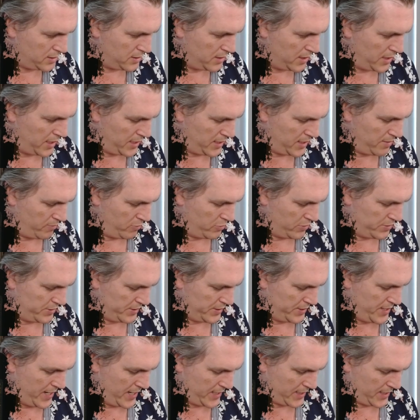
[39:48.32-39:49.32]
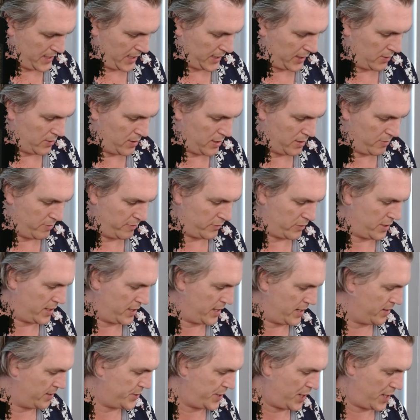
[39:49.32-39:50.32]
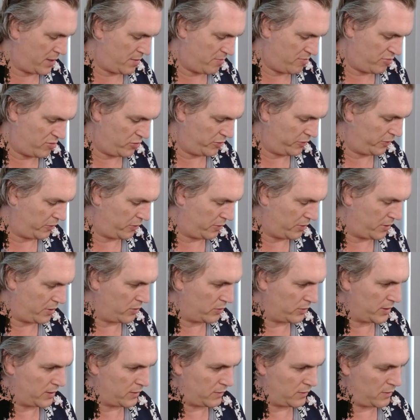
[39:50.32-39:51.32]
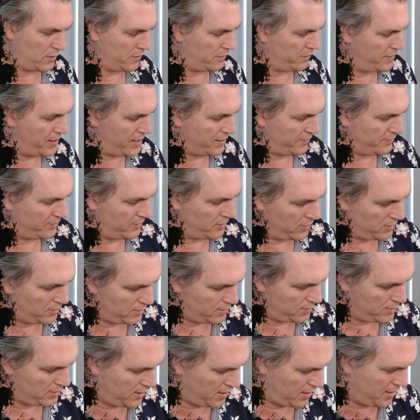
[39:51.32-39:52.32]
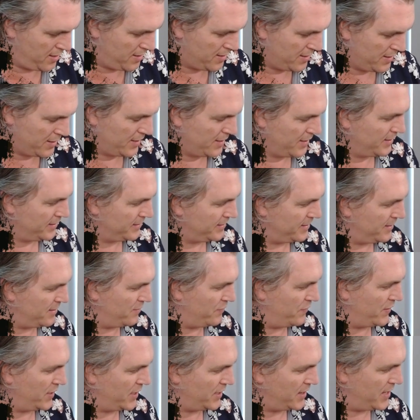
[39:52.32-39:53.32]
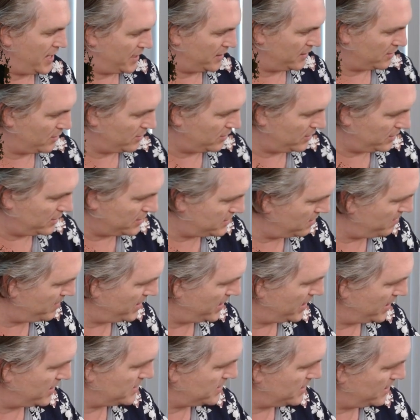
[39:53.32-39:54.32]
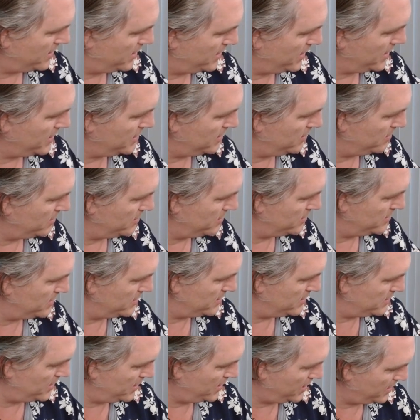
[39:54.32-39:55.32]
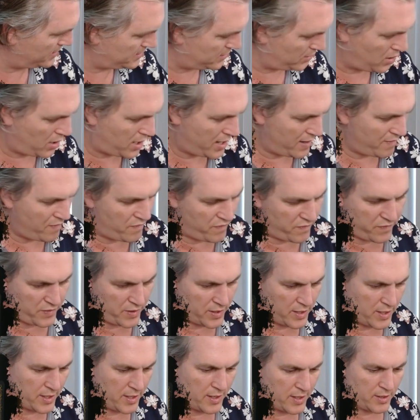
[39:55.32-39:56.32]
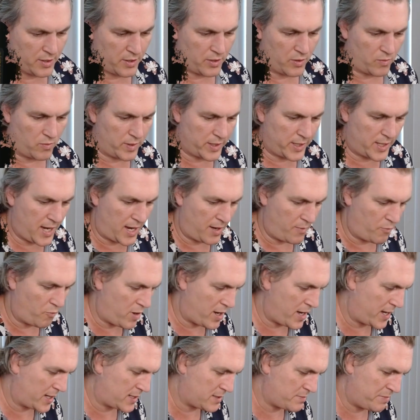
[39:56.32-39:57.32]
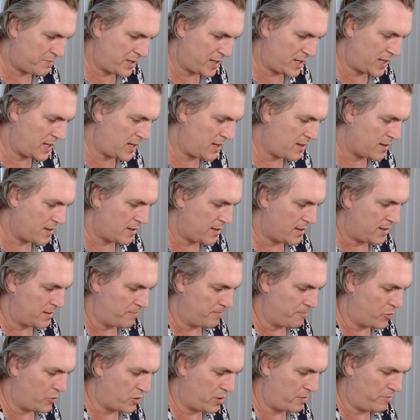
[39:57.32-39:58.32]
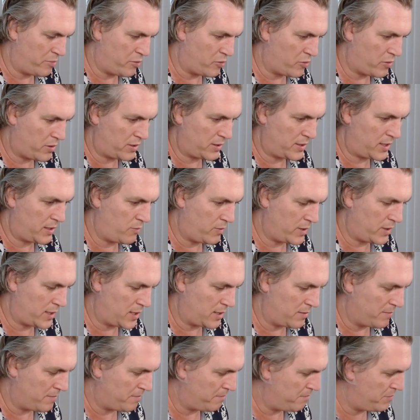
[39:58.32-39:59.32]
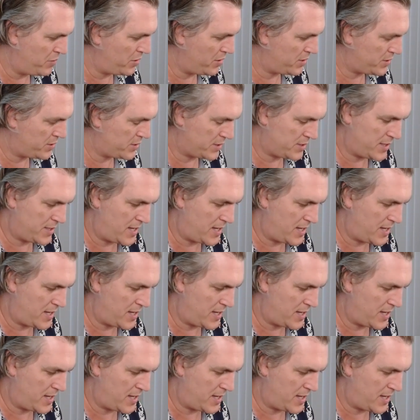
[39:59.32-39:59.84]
And then we'll just attack that guy. We've got our enchanted broadsword and all this sort of stuff to, to defeat that little lizard man. So he loses his life. We gain 1 XP. More importantly, we can purchase that